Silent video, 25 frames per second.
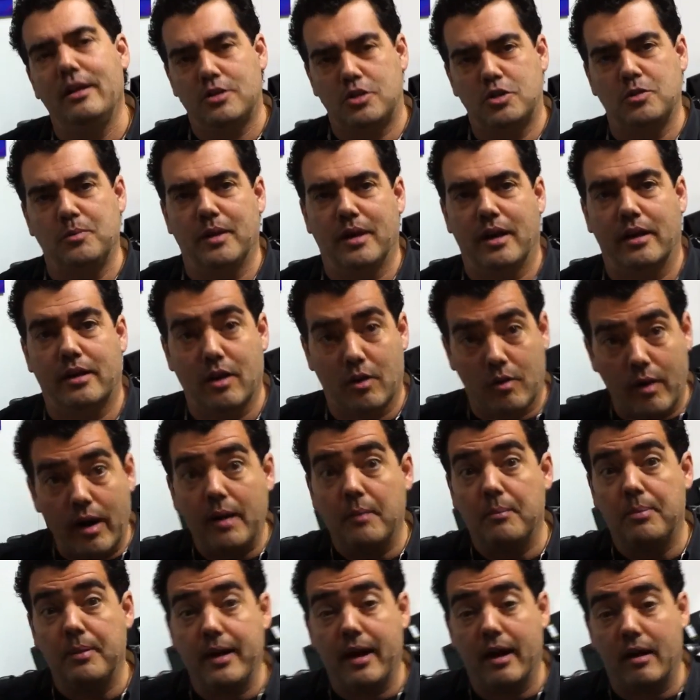instrument, like a
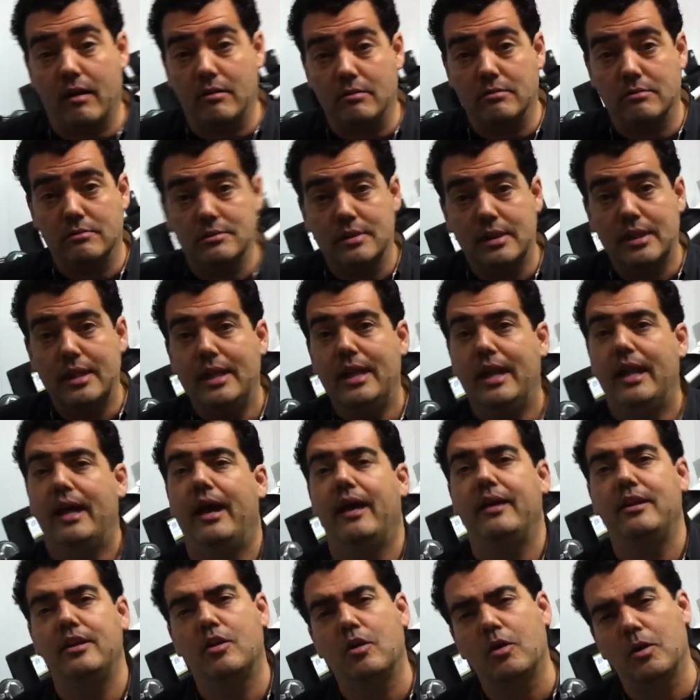grand piano,
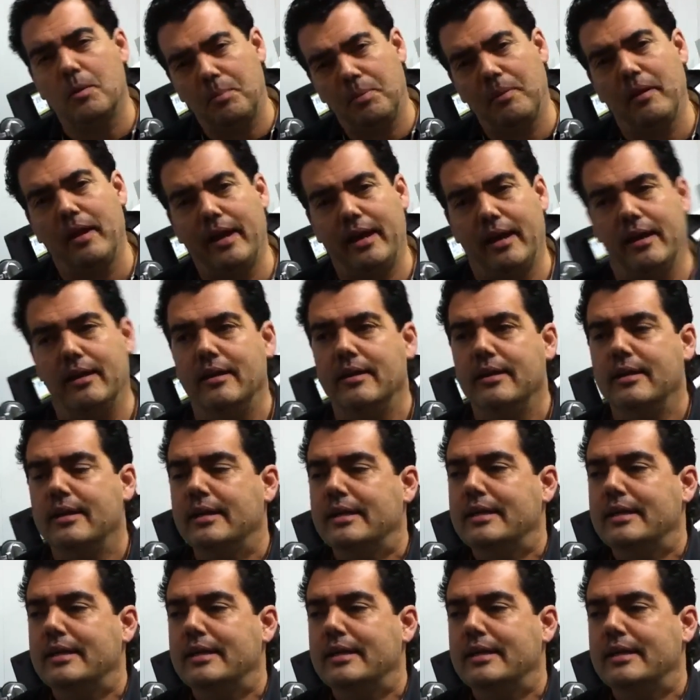and you go to play it,